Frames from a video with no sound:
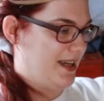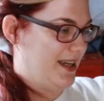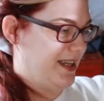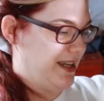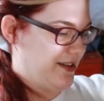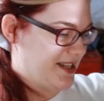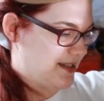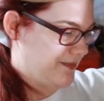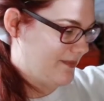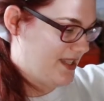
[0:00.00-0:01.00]
here it is,
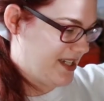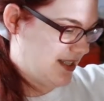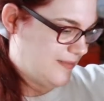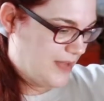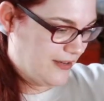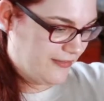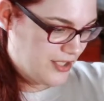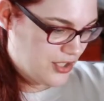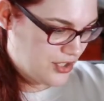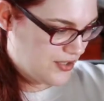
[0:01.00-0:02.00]
still
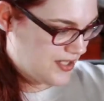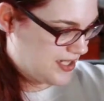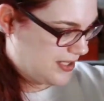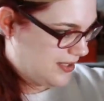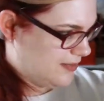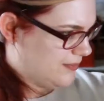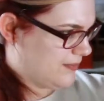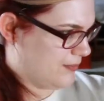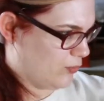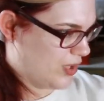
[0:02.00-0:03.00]
unfinished, still...
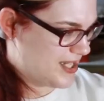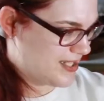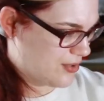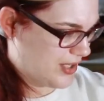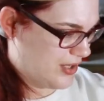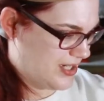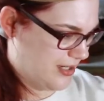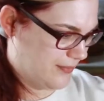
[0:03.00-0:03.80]
What is going on here?